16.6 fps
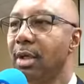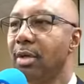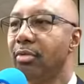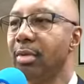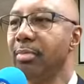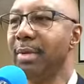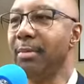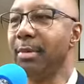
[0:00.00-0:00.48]

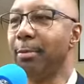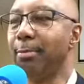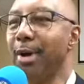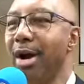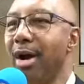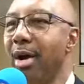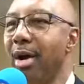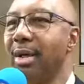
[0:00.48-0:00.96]
Remember,
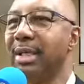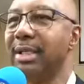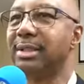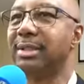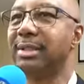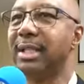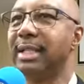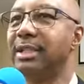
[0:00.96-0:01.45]
Paul
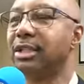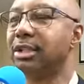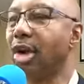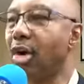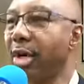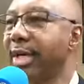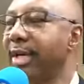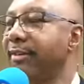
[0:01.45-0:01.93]
is, is
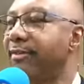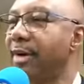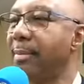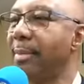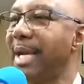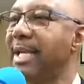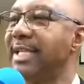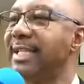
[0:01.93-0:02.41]
talking
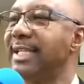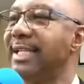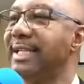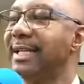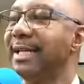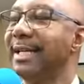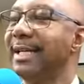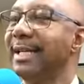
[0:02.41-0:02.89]
from a,
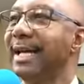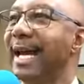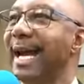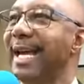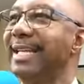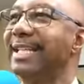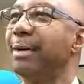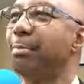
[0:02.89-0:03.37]
de,
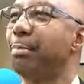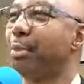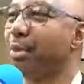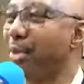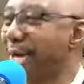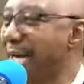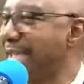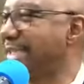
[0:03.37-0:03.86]
a
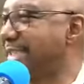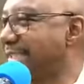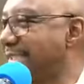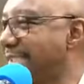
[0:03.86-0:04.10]
depressed